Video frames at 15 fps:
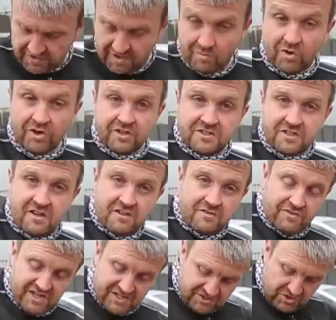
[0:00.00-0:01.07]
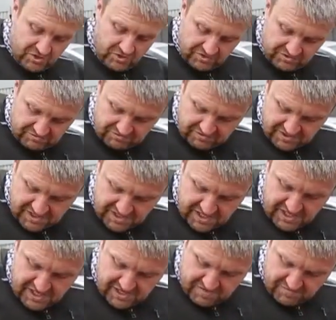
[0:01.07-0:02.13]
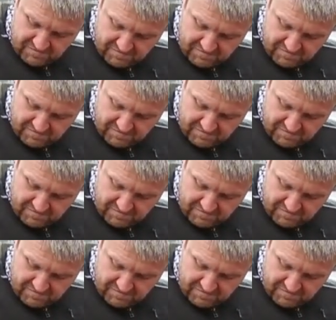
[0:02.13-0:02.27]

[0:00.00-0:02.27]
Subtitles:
and then when I turn the vest on here,